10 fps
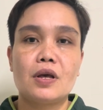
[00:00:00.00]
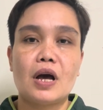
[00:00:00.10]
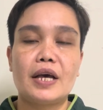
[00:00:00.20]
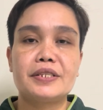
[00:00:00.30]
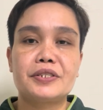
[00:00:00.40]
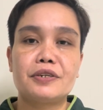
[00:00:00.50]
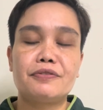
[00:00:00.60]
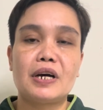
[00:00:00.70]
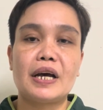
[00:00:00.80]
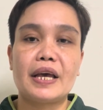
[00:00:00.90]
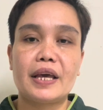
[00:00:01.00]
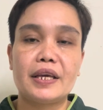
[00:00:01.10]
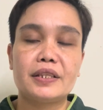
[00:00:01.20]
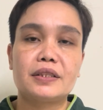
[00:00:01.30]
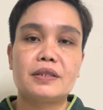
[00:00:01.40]
I serve
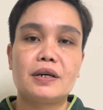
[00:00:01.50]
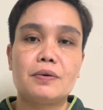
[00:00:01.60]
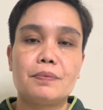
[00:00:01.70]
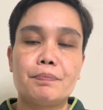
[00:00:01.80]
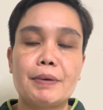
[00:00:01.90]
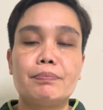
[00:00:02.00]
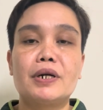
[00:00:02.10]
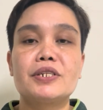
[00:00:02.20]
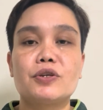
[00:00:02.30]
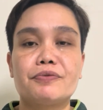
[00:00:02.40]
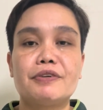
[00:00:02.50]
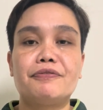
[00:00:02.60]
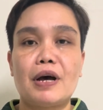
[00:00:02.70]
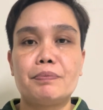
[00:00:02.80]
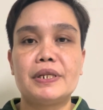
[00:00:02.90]
8 members of the
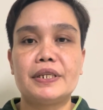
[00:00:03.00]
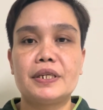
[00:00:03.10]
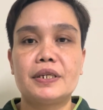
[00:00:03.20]
family.